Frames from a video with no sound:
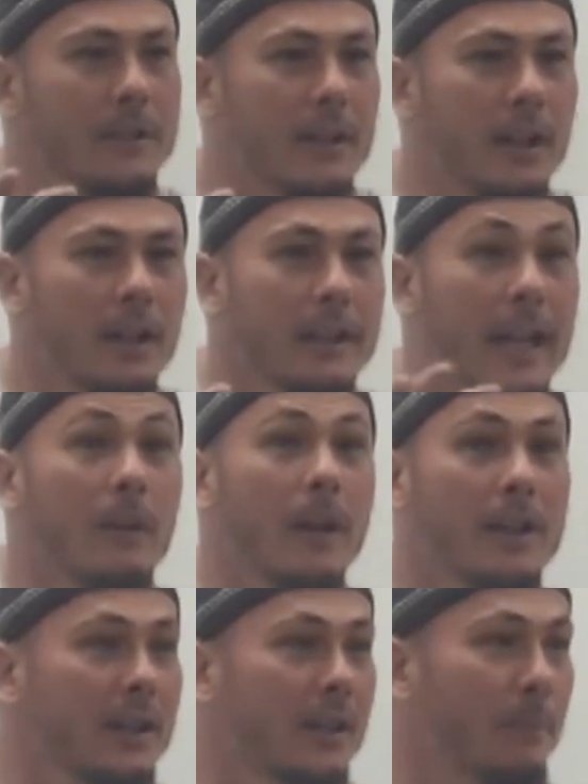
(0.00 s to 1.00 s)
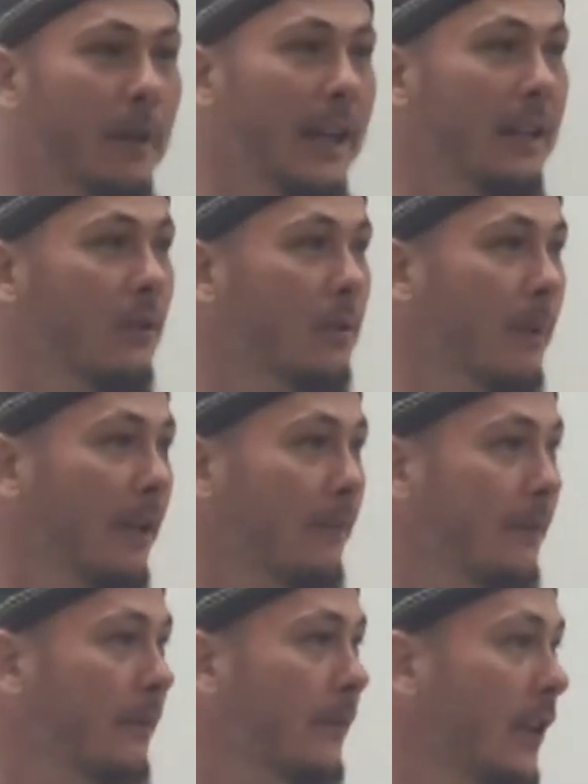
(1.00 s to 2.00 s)
this garage at the back, and there was
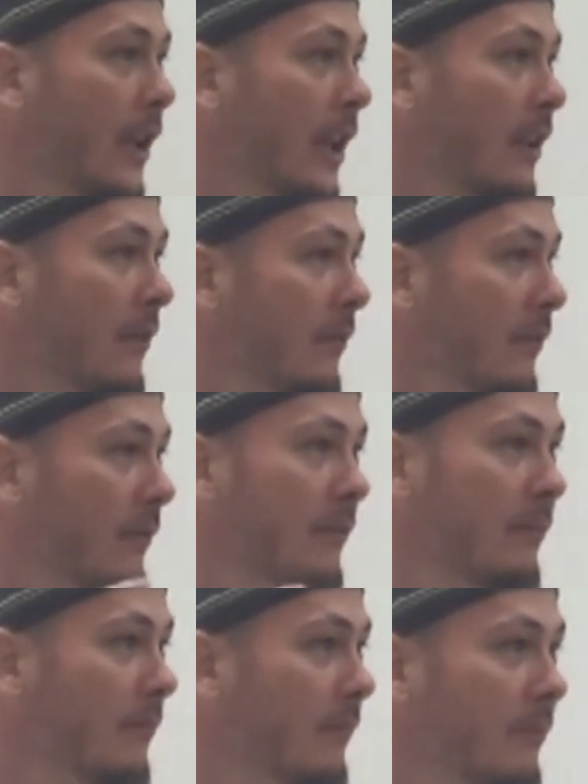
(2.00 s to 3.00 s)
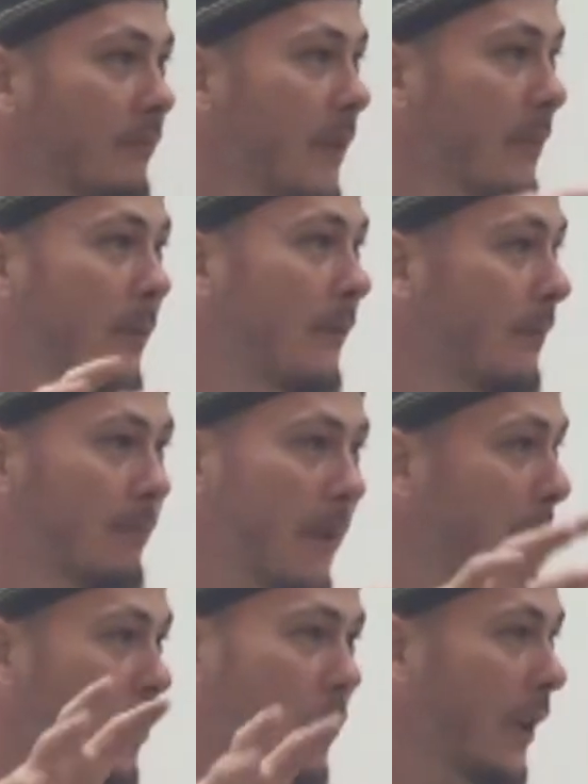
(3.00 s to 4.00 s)
about 15,
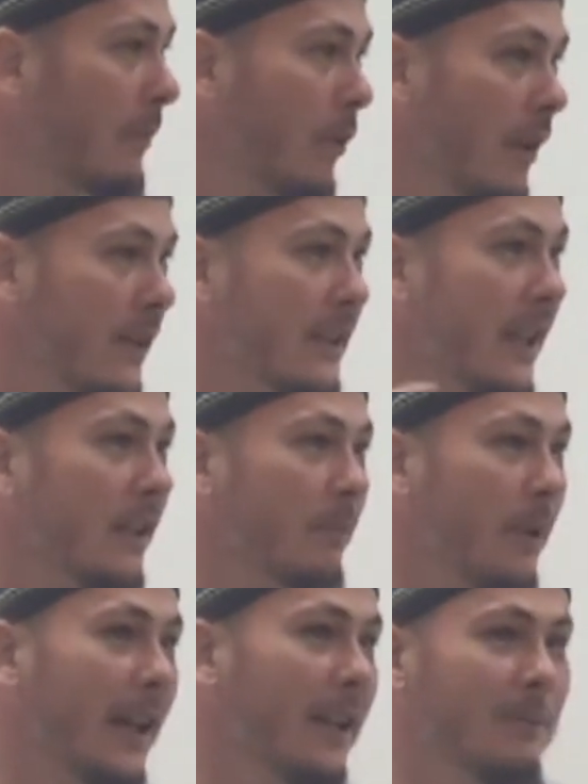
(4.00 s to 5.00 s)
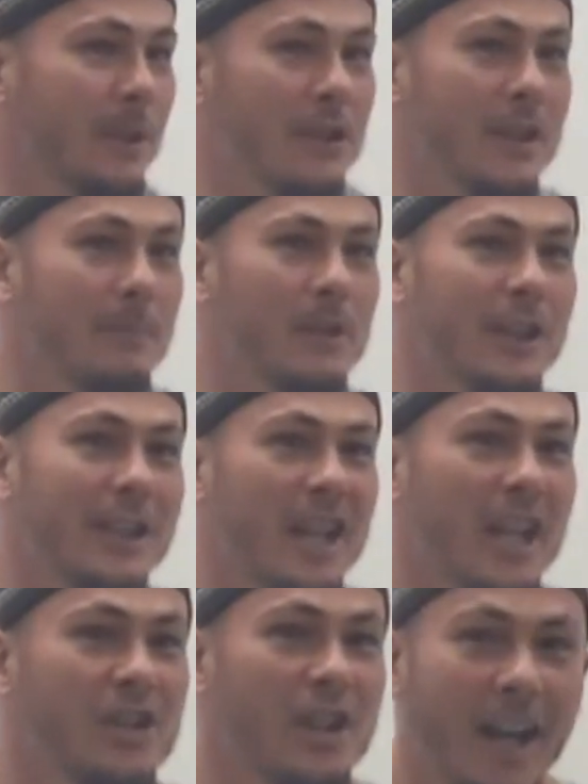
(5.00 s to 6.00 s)
maybe 20 brothers out the back. Someone's going to
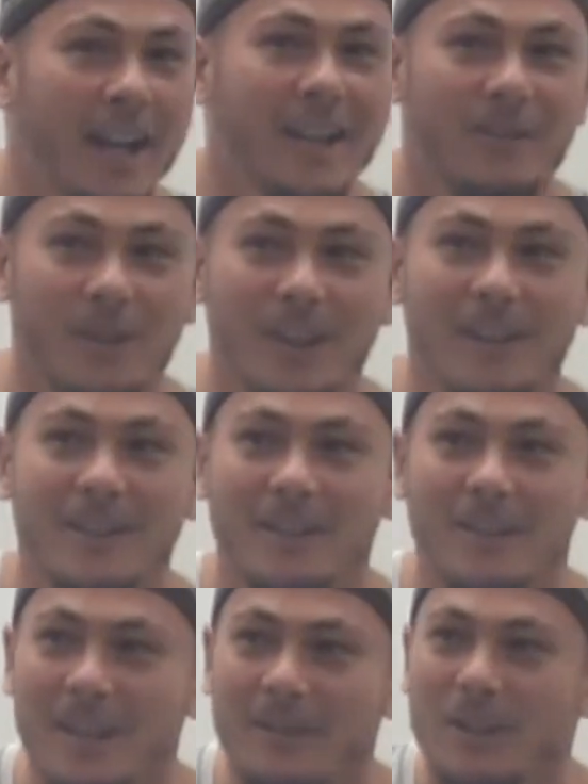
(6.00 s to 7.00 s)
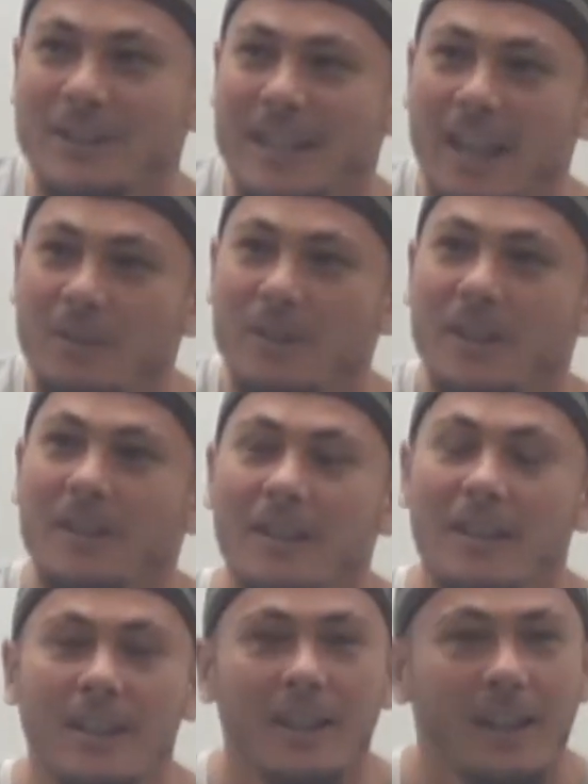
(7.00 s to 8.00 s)
take Shahada, right? So everyone's gathering.
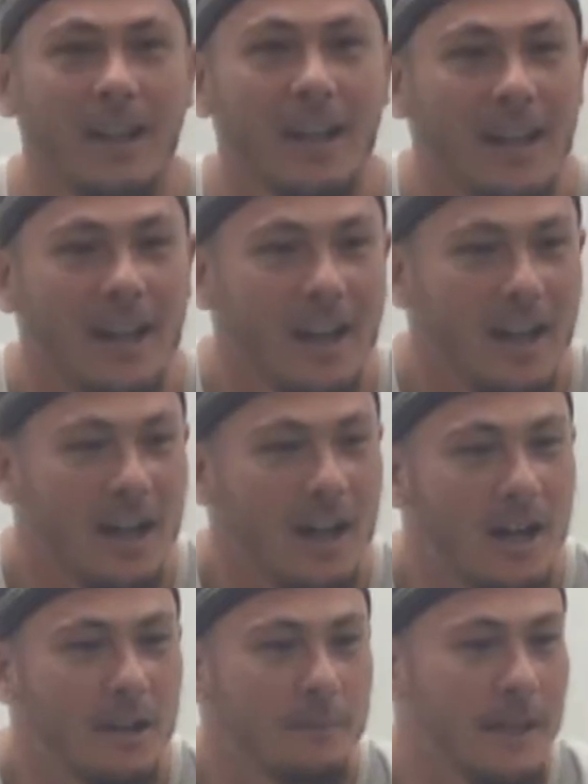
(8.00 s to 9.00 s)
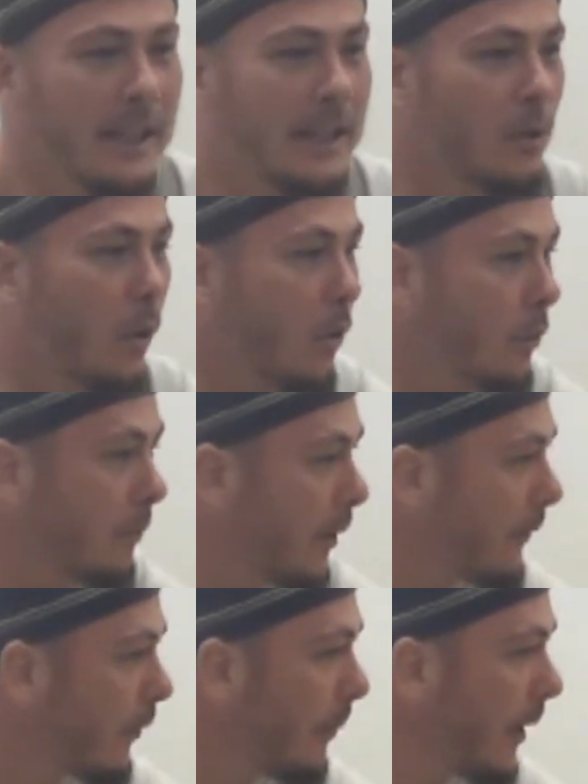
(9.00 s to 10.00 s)
And they talked with
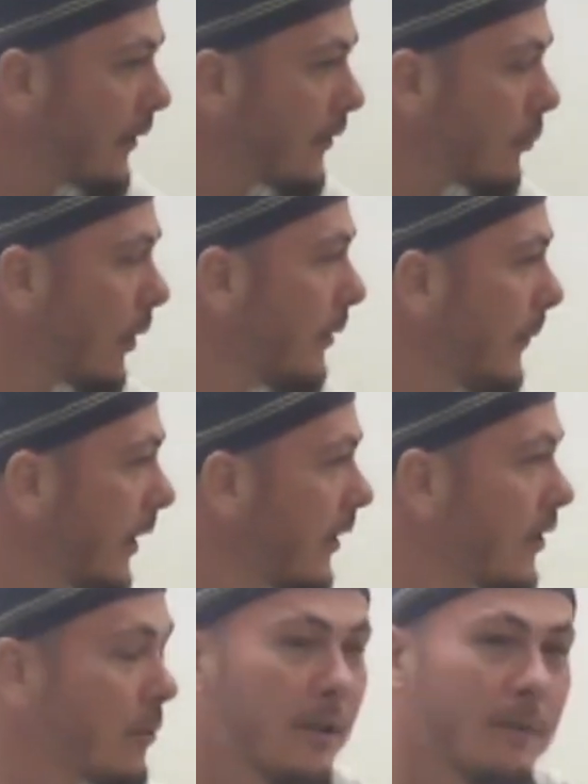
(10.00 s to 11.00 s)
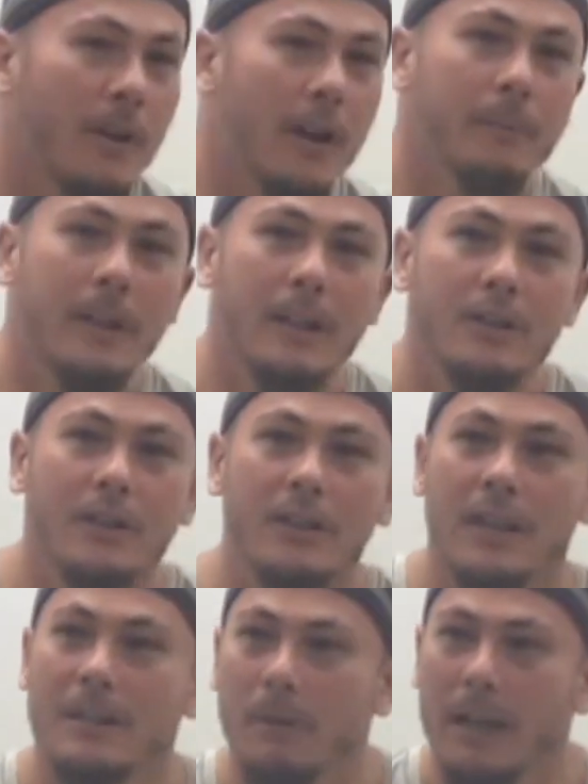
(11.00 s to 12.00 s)
me for about 20 minutes, 25 minutes,
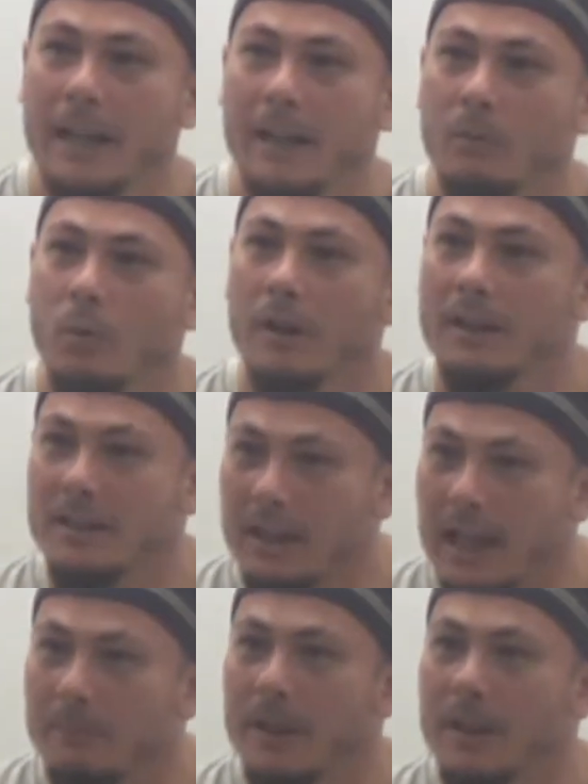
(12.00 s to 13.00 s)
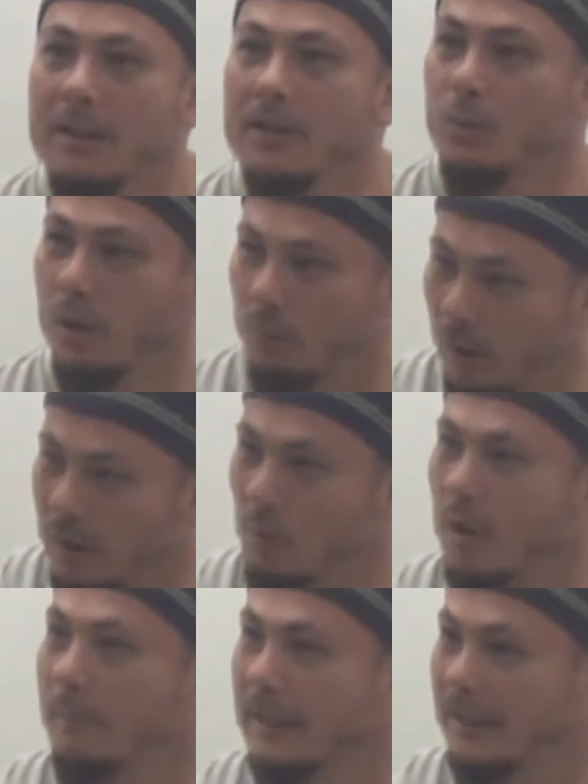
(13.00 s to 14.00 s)
just explaining what Islam is, do I really
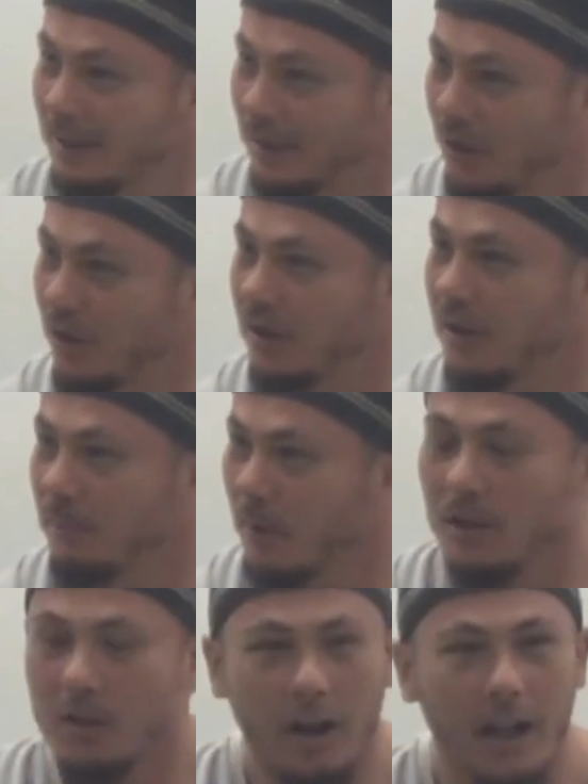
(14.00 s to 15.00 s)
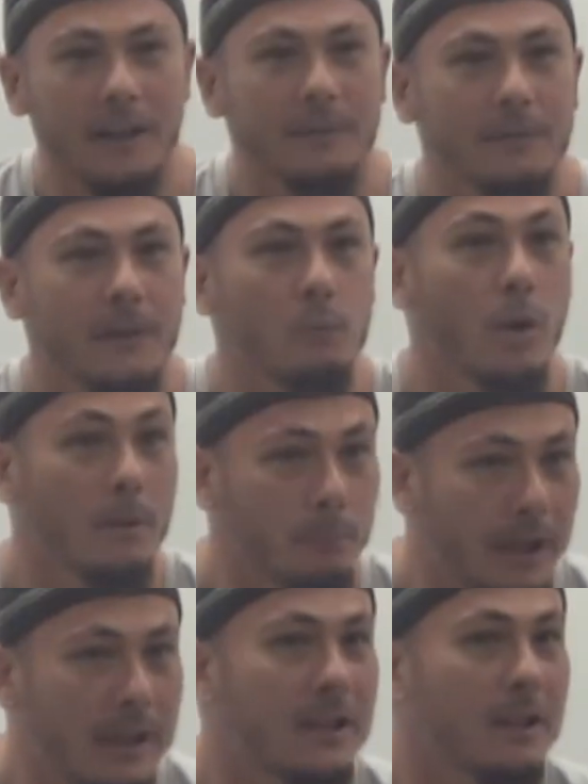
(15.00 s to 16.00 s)
want to make this decision in my life, and what it
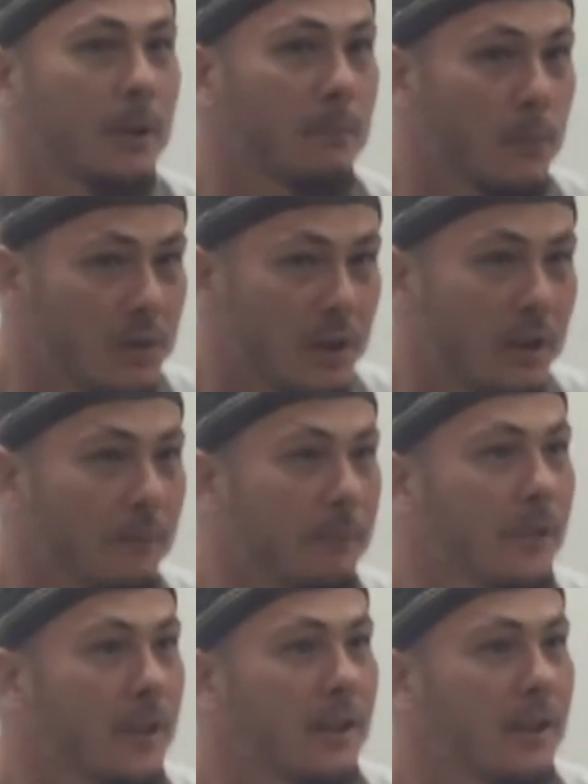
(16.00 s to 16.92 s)
means to be a Muslim.